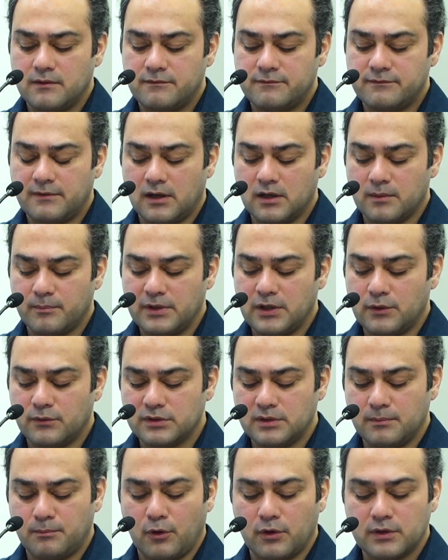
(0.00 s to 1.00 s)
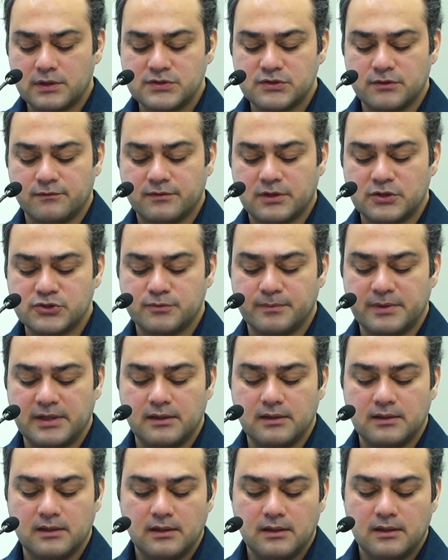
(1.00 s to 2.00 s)
far beyond the borders of
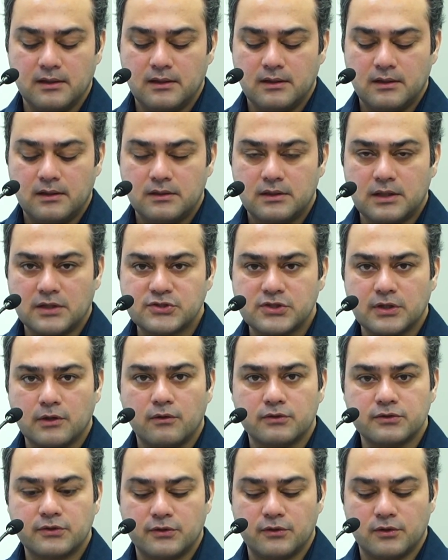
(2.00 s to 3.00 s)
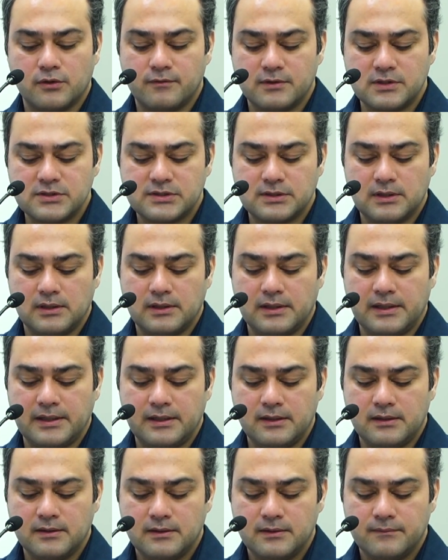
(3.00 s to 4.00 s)
Kashmir, touching on the universal
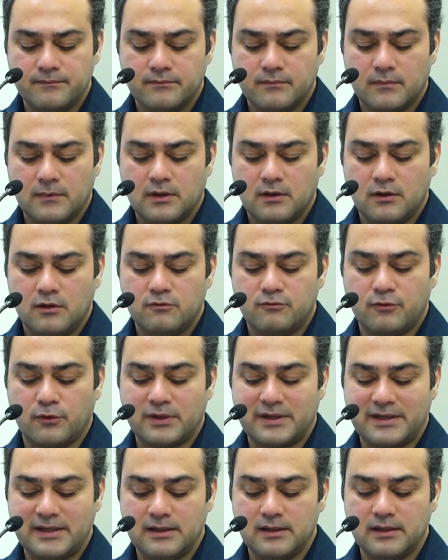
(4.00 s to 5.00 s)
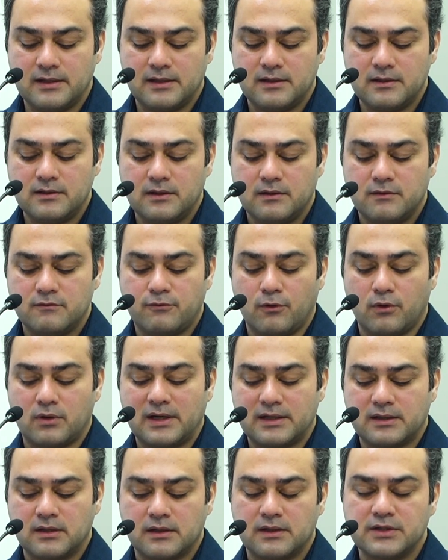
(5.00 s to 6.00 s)
need for healing, for
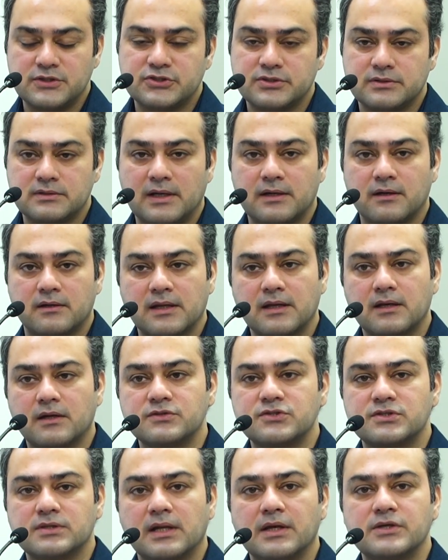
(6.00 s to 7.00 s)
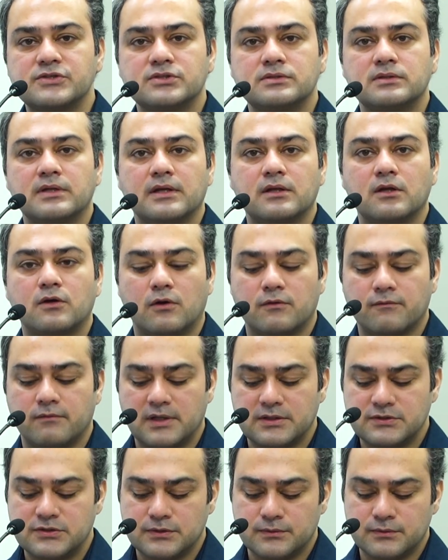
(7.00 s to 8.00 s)
recognition, and reconciliation in
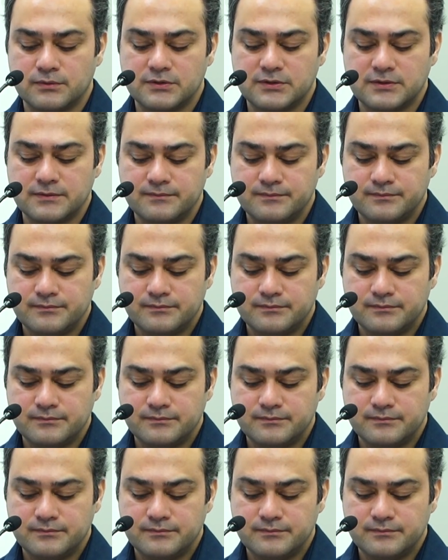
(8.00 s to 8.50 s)
conflict zones.